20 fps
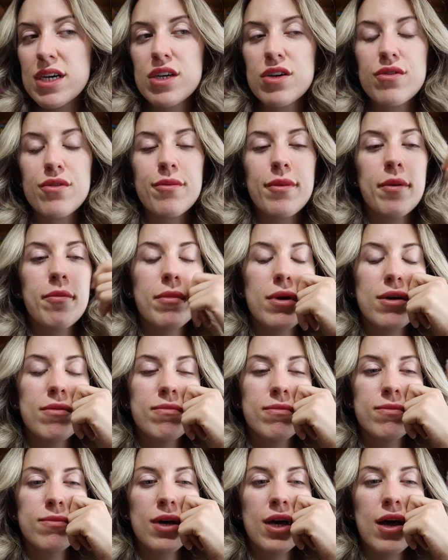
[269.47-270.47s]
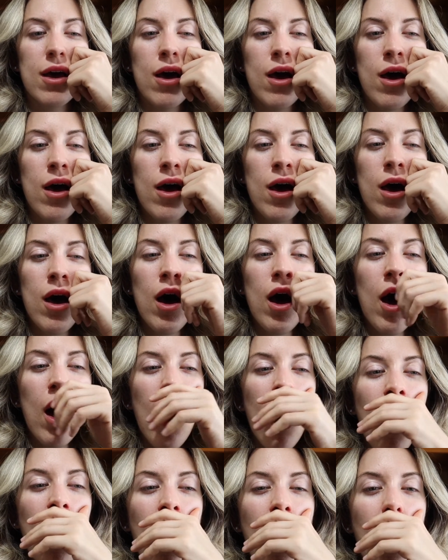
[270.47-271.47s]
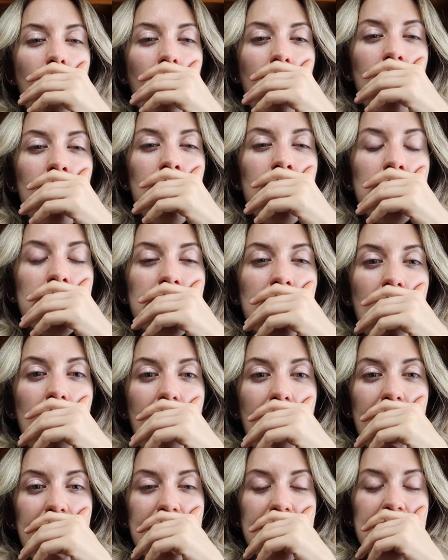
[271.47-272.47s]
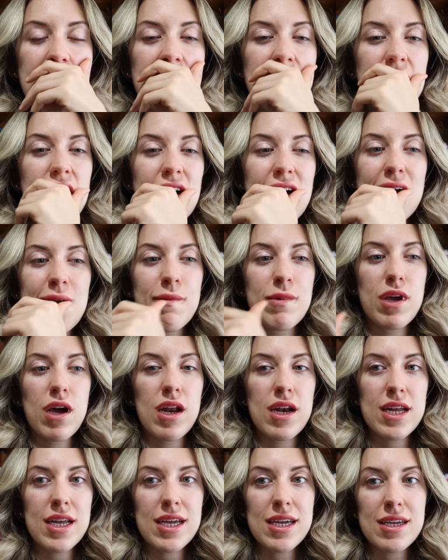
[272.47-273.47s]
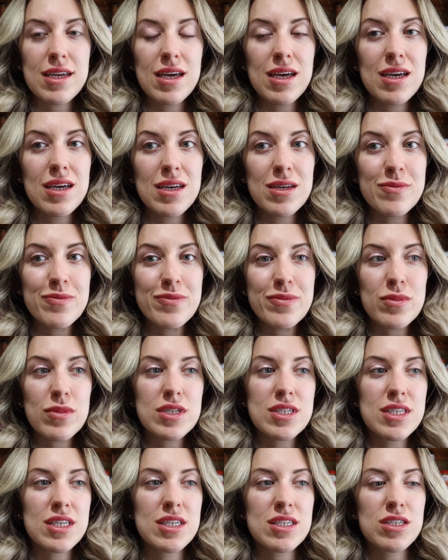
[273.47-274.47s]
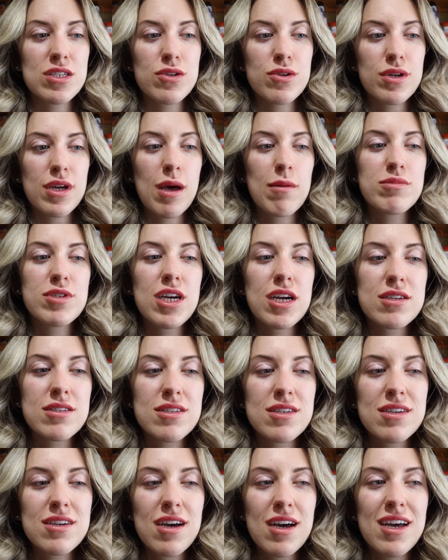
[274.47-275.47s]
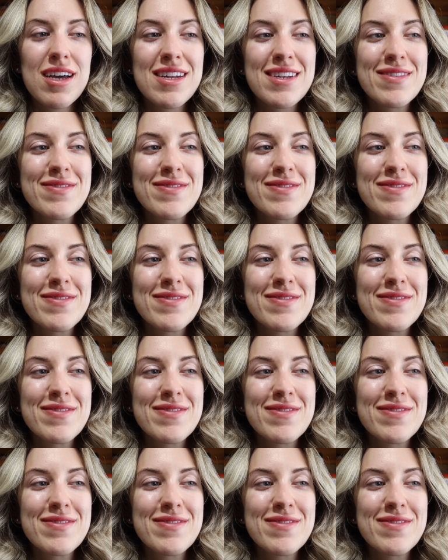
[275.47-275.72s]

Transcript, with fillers: I don't remember, but oh god, I'm yawning want to see this new cup Jackson got